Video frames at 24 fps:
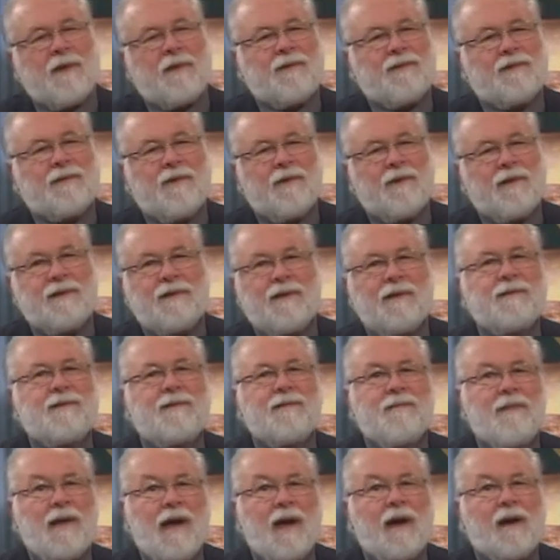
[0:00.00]
so it
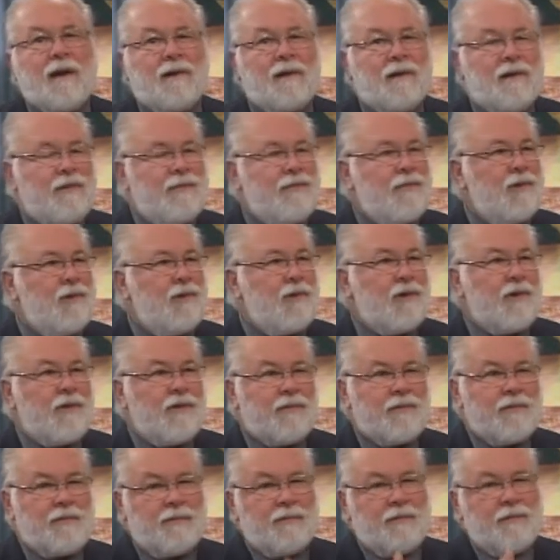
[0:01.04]
doesn't matter if you
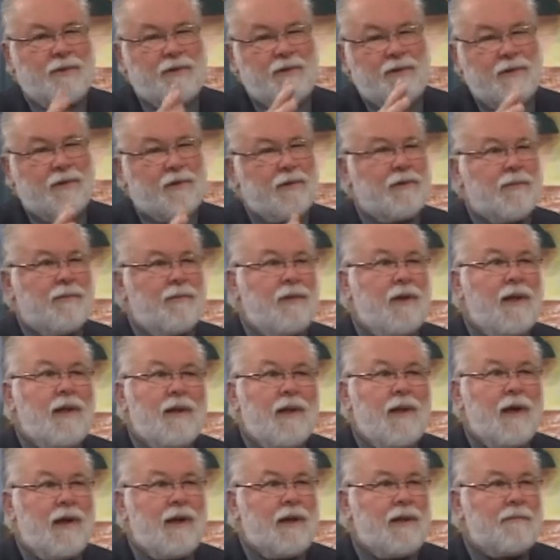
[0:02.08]
are a particular
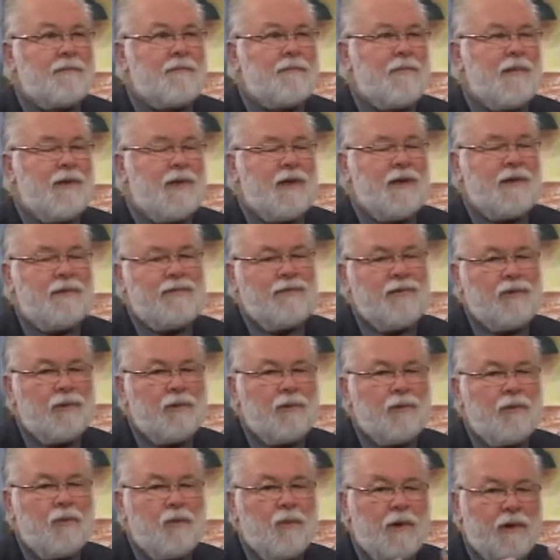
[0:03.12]
bloodline. If
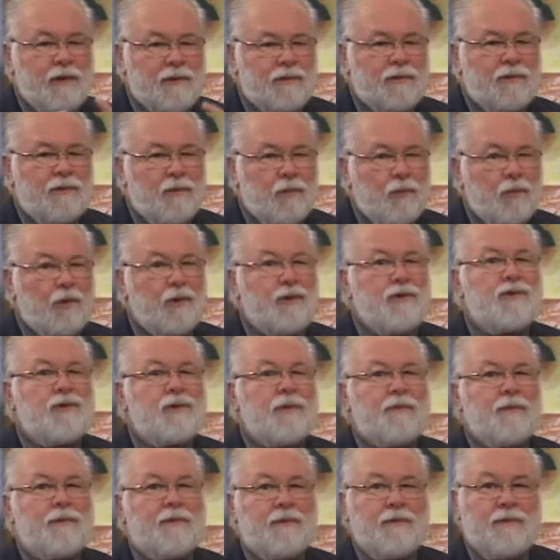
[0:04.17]
you want to
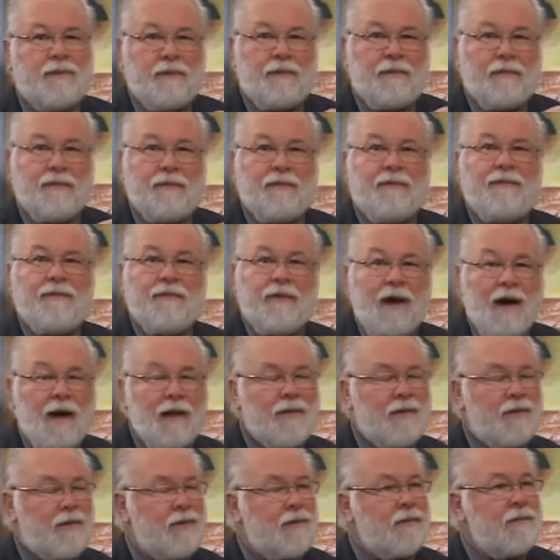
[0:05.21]
worship the
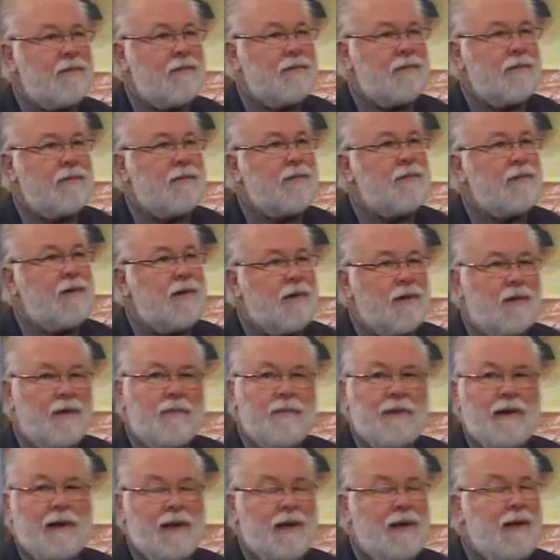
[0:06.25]
Father, uh,
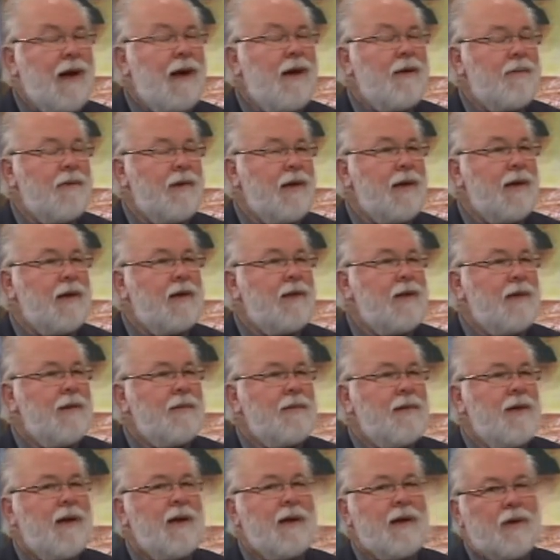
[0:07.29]
Almighty Yahweh,
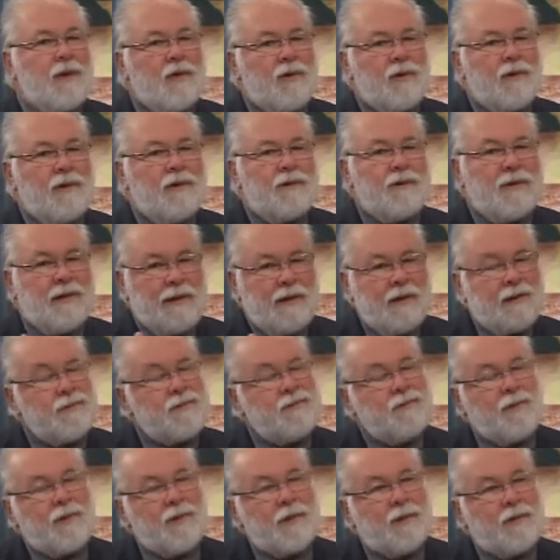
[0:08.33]
according to
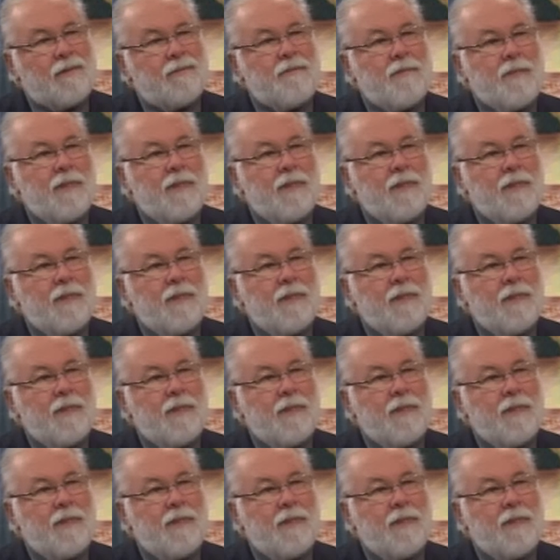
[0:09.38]
His will,